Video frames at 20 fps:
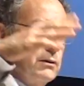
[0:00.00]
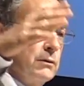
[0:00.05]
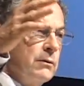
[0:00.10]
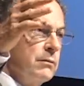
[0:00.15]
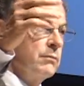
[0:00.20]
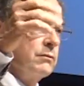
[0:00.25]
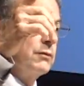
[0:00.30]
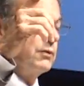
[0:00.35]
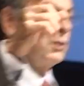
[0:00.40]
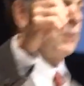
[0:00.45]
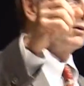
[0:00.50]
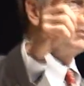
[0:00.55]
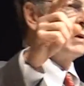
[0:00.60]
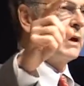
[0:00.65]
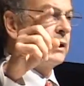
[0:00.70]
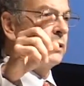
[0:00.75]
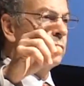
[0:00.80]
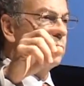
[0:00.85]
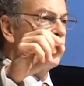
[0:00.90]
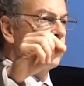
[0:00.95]
no
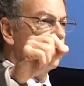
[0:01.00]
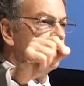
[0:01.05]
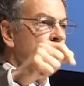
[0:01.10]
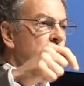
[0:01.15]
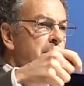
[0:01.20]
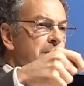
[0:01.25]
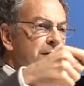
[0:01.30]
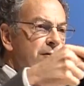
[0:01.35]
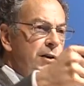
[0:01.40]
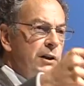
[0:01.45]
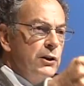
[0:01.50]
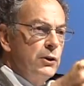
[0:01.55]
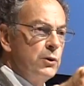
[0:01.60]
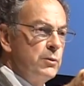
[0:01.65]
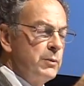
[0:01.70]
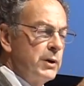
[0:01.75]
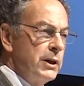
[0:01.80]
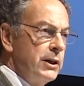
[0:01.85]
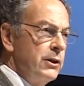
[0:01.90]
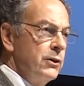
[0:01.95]
matter whether I'm giving you
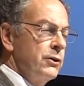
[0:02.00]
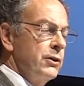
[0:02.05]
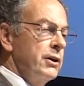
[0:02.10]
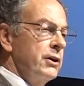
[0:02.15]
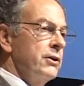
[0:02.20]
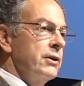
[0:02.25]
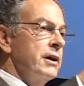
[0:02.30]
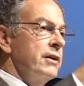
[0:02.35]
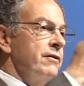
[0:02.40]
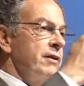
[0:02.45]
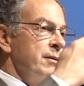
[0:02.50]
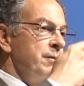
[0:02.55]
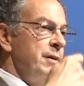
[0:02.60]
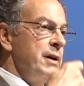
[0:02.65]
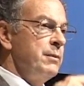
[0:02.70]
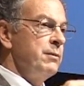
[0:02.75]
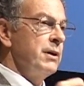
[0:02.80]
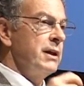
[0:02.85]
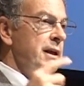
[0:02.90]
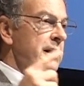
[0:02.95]
money or you're giving me
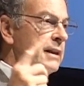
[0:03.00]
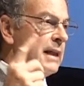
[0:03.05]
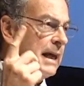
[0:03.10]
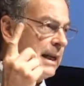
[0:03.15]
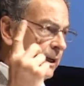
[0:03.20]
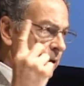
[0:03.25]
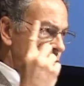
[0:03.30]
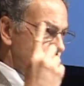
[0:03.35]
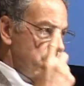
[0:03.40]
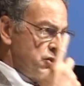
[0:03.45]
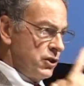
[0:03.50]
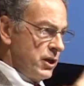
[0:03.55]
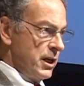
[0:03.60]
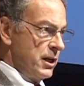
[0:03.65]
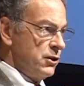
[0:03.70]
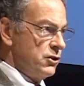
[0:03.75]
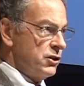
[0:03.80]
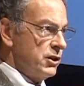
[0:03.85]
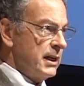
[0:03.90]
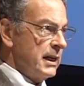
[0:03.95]
money, that
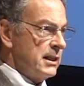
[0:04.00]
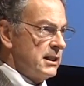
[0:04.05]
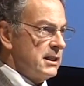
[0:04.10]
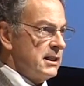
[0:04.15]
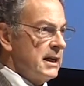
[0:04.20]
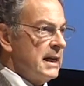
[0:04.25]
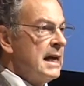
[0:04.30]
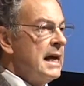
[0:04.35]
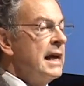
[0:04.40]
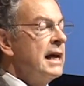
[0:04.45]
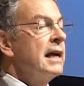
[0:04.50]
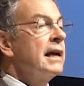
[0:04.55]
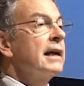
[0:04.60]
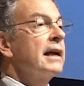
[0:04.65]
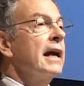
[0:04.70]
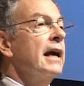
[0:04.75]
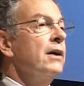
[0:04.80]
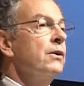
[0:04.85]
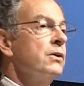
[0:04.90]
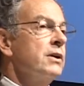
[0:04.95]
exchange gets
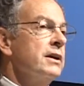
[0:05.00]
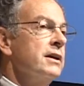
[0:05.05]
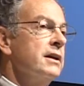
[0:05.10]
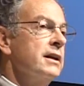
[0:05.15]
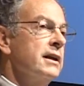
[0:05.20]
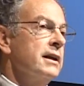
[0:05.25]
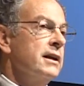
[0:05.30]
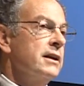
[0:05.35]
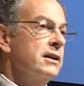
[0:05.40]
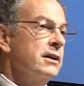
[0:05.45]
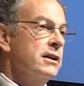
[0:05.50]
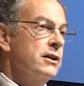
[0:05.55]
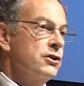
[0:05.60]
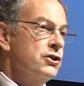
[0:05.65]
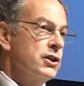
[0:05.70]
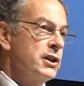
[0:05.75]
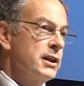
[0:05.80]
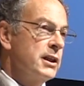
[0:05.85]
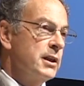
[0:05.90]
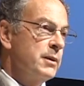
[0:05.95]
counted into the
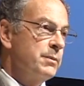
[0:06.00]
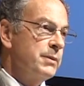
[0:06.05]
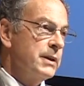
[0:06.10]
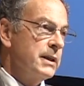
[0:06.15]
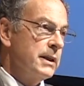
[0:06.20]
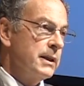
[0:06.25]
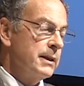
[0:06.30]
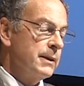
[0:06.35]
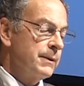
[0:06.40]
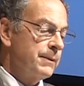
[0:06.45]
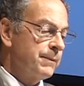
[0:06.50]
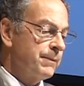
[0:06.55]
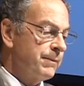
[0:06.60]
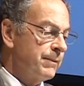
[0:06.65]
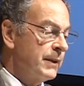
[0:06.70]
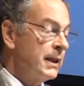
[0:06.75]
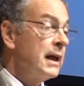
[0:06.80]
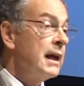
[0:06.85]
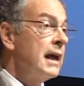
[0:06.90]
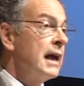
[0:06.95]
GDP.
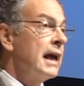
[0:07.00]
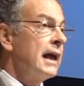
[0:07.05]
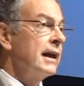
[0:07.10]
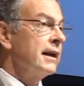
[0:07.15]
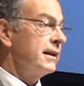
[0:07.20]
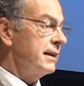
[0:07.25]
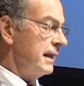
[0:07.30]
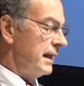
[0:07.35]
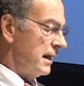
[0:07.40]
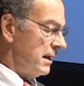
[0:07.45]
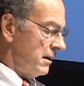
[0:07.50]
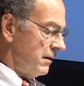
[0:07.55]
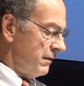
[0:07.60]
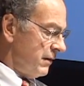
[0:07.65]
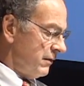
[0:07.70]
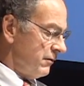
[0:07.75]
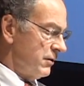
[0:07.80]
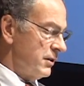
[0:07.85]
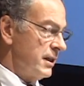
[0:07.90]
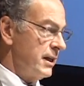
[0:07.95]
And at the end of
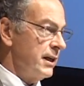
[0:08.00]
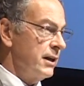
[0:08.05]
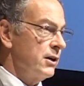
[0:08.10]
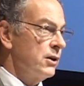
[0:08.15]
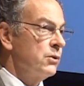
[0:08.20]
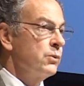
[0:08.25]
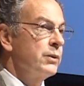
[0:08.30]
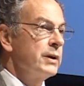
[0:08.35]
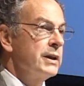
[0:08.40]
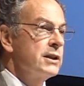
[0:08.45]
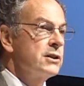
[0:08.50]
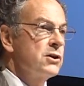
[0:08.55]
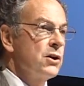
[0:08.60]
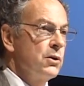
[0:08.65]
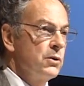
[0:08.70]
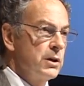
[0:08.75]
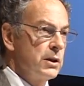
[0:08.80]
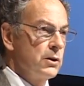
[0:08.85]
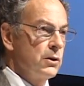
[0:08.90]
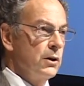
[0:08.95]
every year, we
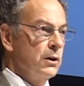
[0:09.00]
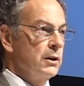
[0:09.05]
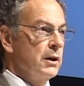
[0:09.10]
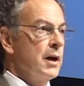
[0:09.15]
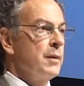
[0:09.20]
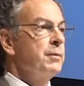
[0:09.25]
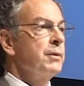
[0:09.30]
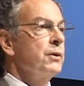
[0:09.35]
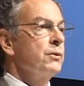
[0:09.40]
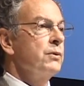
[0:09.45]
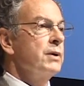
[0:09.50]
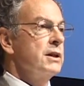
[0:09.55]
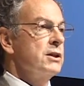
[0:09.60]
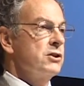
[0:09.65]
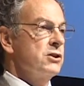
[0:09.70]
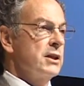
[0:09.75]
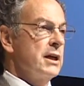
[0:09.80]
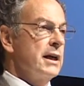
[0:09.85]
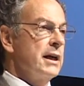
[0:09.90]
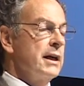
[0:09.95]
total it all up and we
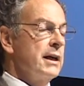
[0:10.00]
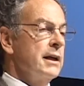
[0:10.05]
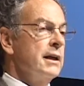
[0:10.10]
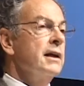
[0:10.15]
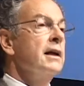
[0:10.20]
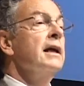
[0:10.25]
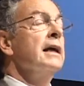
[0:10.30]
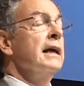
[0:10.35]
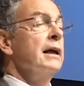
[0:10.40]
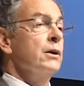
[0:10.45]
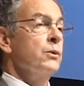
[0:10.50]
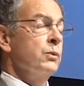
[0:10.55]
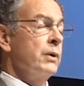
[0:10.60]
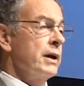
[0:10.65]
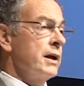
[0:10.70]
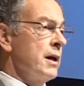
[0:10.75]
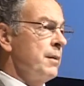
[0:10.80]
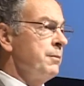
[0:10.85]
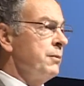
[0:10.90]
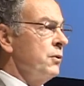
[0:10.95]
say it went
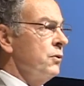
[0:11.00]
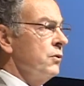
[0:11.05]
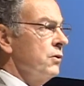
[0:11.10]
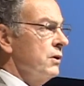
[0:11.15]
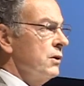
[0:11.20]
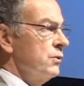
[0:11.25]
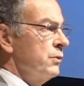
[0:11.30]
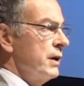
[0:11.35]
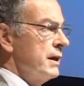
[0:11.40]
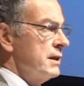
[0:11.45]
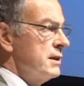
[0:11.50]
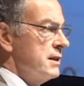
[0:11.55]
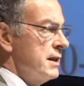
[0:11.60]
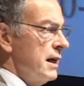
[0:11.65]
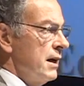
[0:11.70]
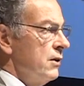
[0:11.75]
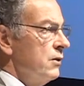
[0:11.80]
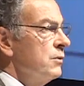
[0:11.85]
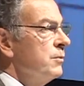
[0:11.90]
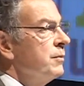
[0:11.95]
up or it went
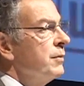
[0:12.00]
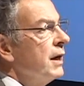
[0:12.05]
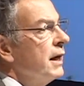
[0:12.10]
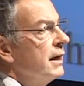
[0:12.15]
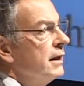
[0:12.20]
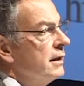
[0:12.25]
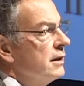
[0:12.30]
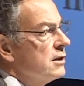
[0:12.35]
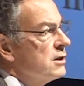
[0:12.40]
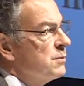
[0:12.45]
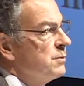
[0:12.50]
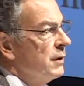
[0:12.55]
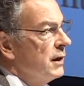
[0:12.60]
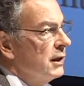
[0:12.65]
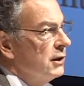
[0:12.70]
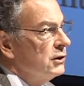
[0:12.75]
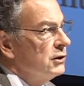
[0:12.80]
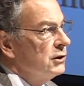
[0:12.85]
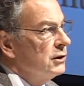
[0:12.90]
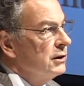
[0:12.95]
down by this
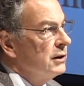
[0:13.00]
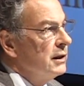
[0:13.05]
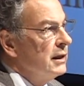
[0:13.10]
much.